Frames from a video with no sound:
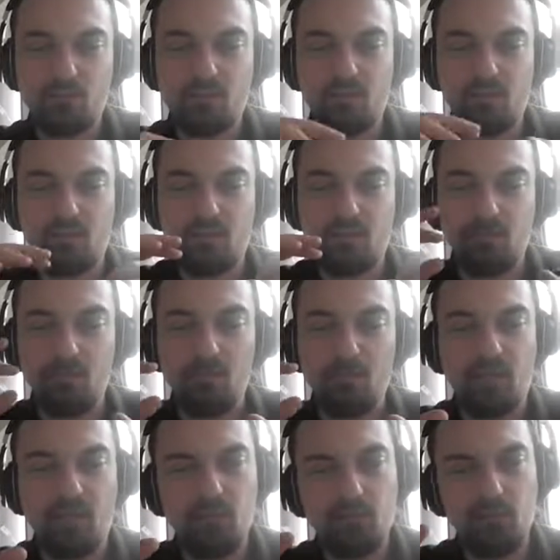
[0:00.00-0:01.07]
the
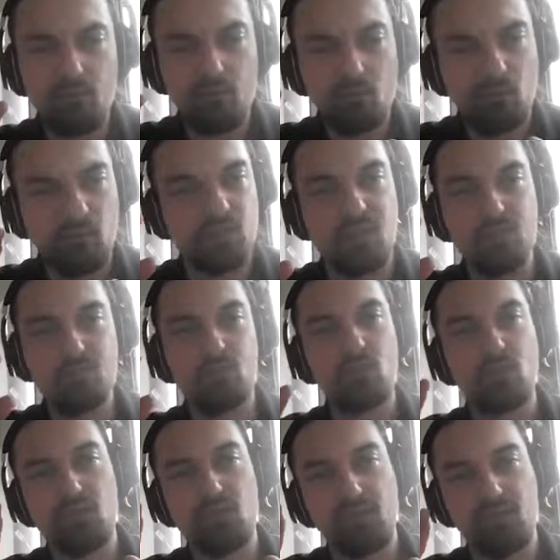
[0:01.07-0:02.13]
main
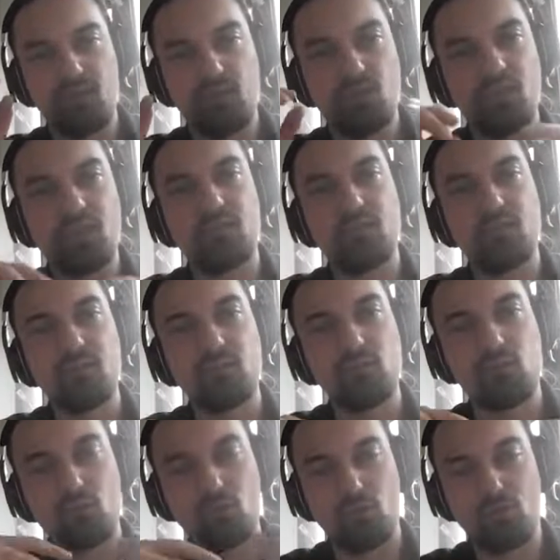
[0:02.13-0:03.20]
conceptual and creative
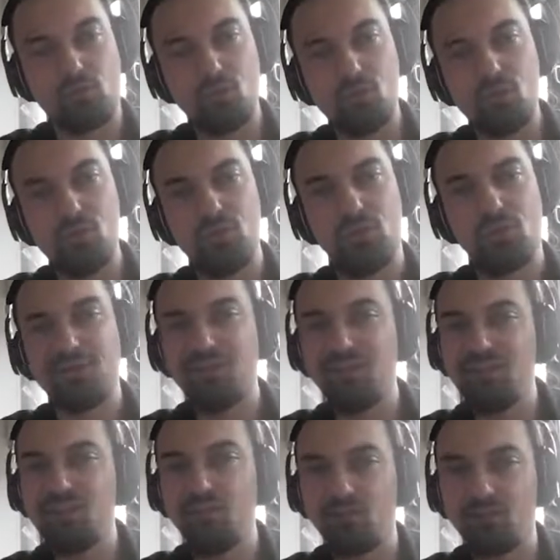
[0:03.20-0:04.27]
contribution
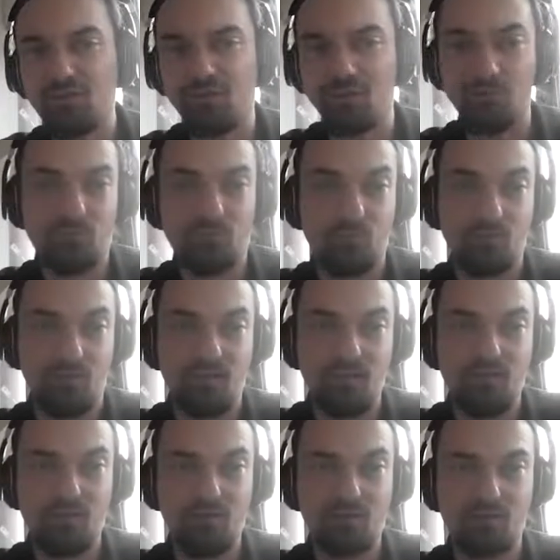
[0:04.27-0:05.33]
did not come from
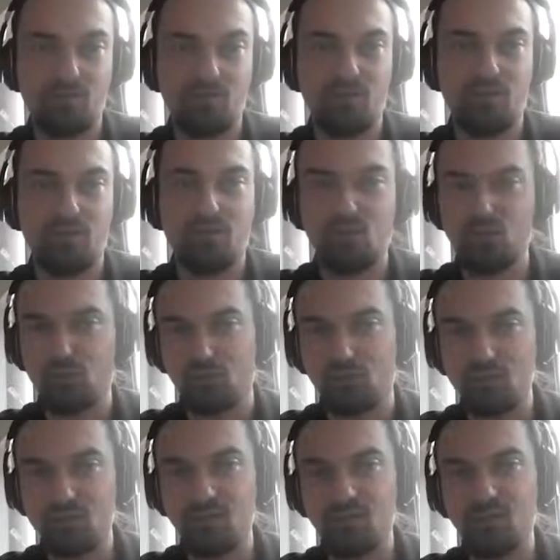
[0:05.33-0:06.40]
any of the
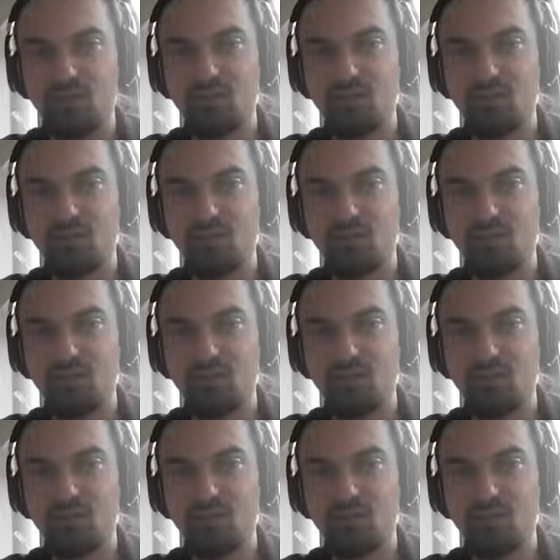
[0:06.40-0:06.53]
authors.